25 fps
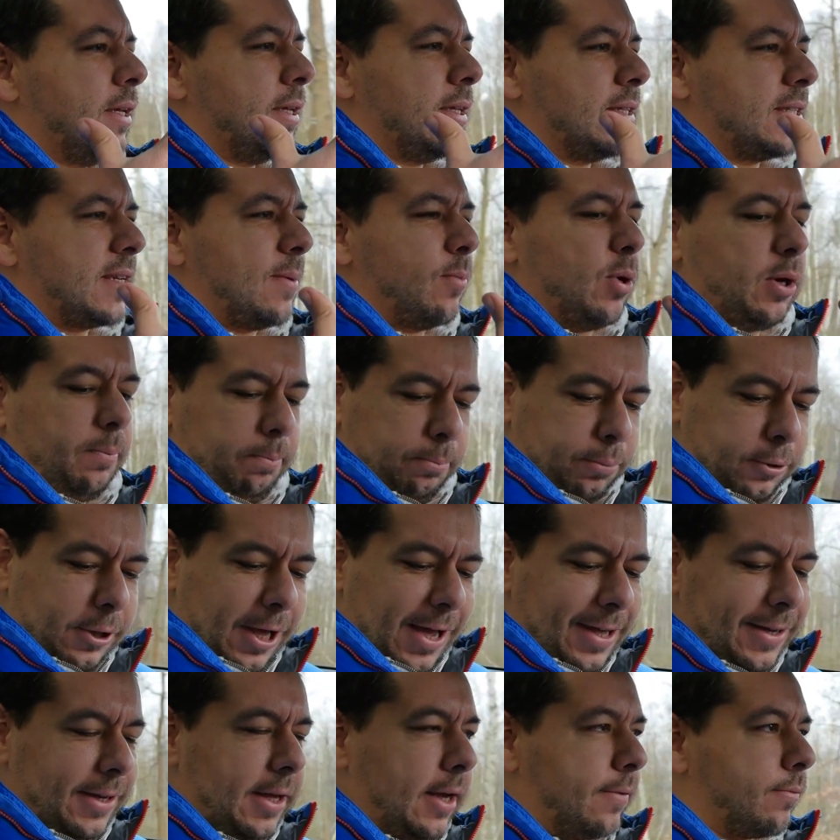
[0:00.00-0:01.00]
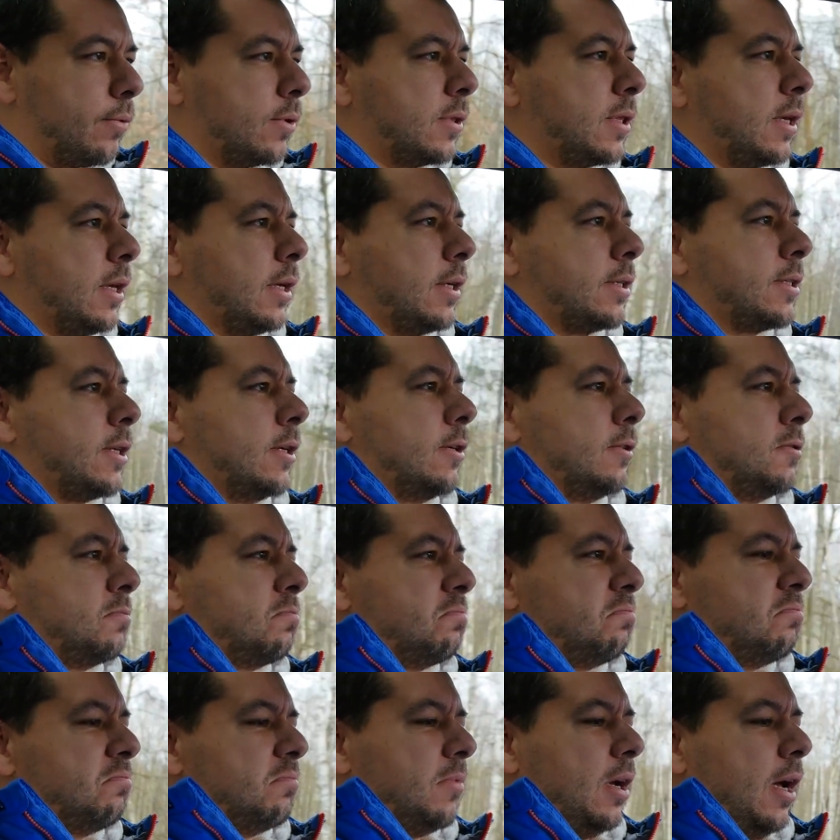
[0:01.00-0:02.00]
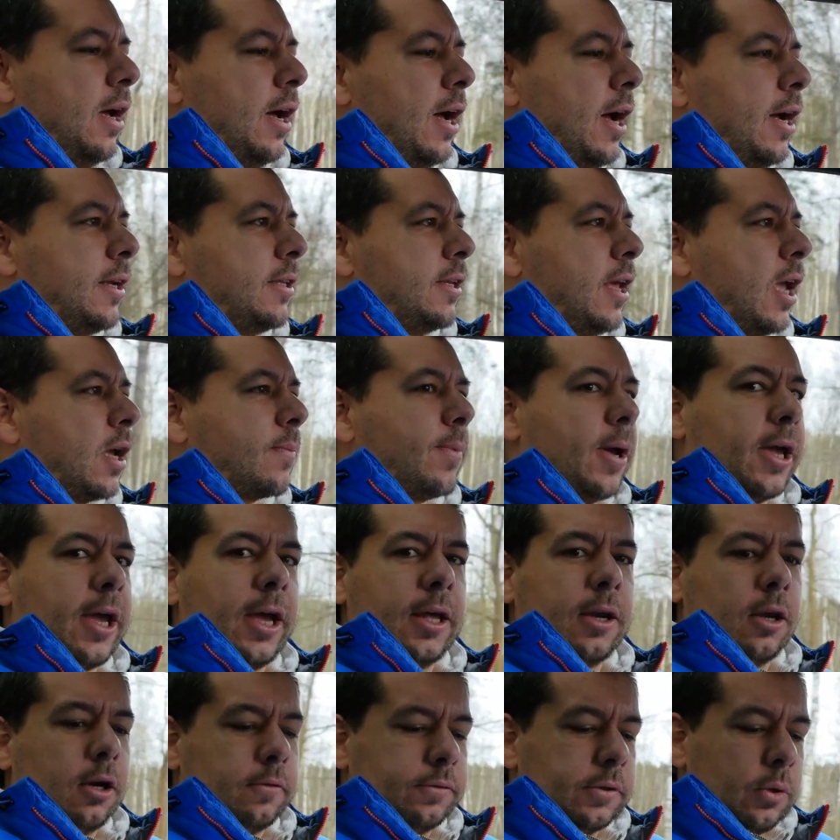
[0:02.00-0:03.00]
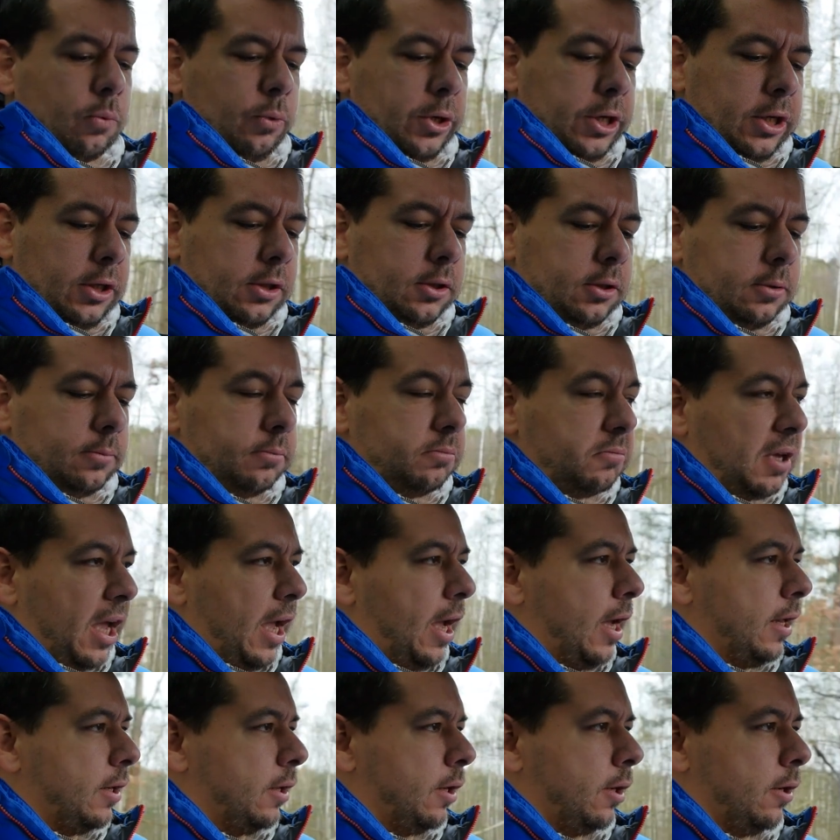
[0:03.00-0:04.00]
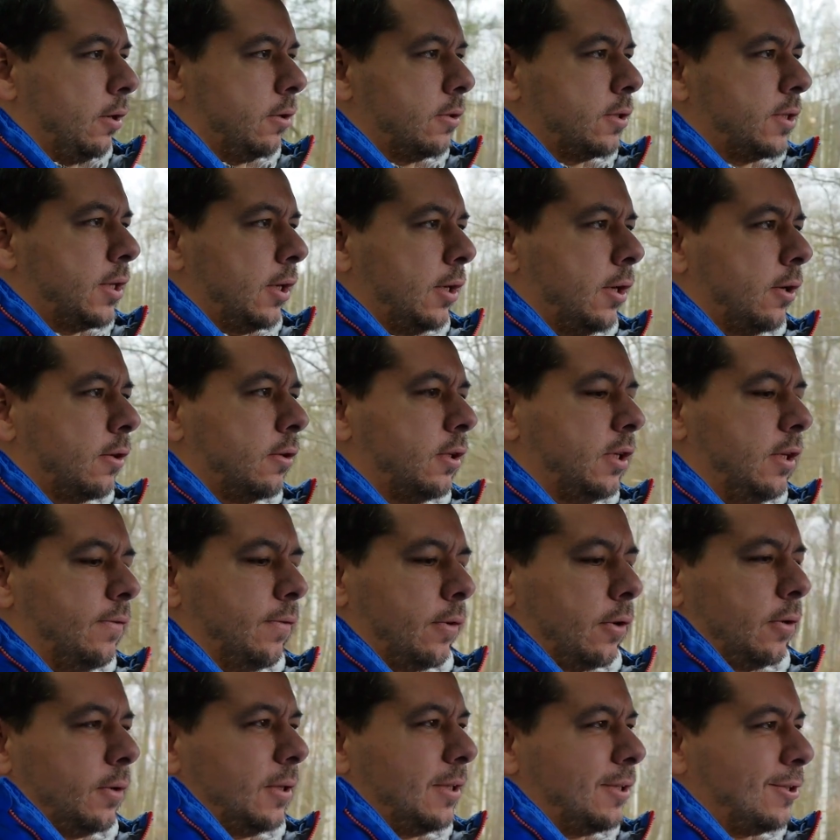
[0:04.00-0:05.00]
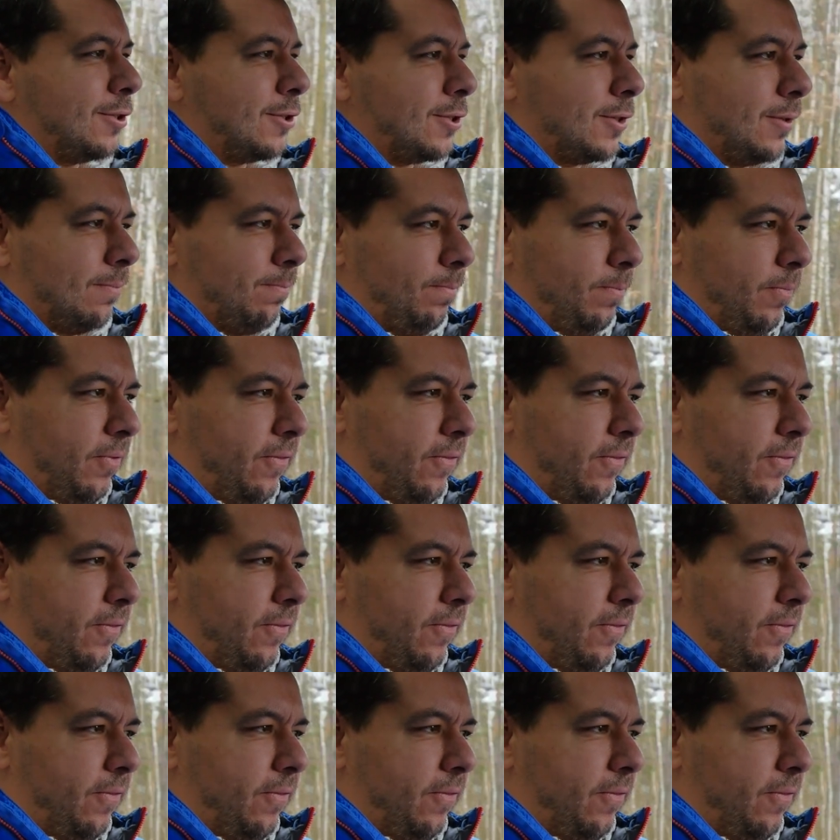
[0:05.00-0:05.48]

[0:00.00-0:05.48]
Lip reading: someone planned everything. So I take my hand off the wheel and here's the gear lever. It just